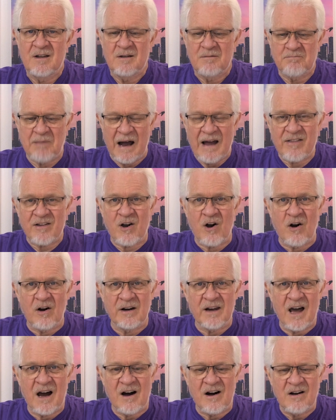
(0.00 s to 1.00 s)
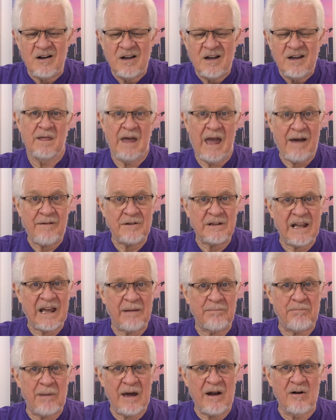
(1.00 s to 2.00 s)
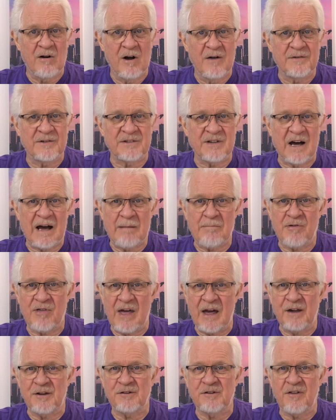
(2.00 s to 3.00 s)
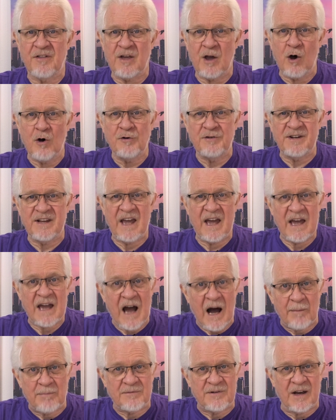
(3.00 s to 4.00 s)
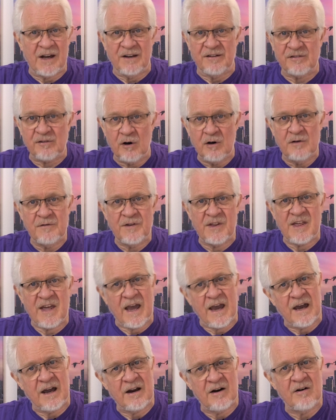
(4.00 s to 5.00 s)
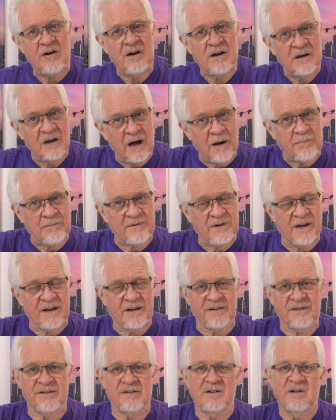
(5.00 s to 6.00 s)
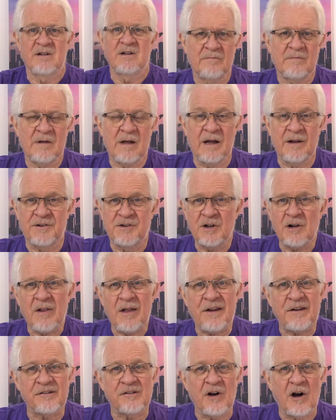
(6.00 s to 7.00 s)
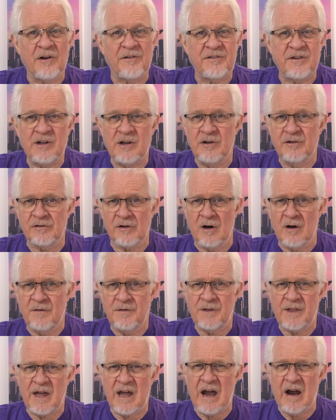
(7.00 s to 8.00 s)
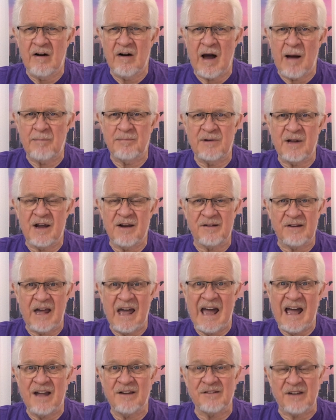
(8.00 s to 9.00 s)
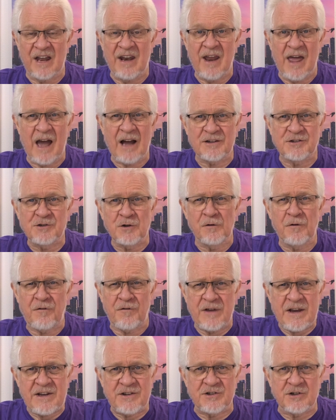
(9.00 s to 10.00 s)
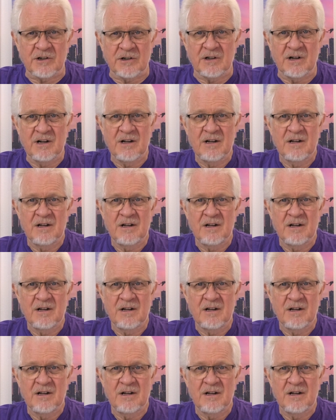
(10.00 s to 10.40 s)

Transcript: Buy the car now, have it get better over time thanks to the OTA updates, over-the-air updates. Until they start to use over-the-air updates as an actual feature,